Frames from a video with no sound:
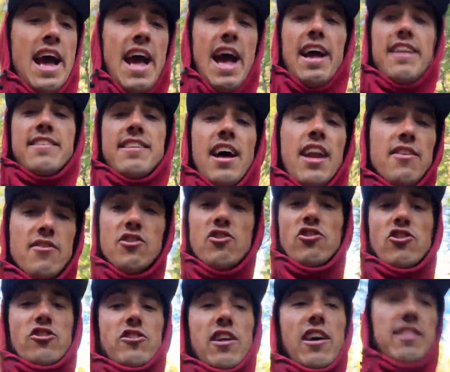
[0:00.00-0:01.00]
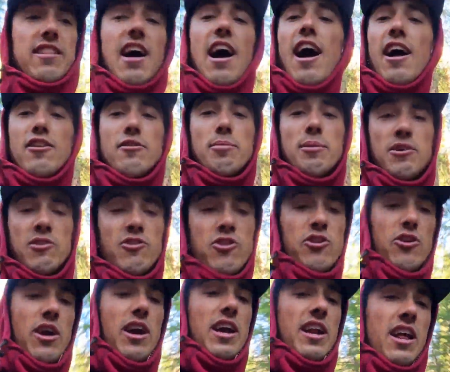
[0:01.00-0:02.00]
It's not even just that the hot springs are
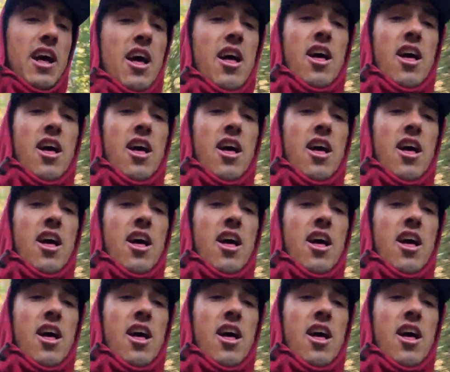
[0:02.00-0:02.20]
great.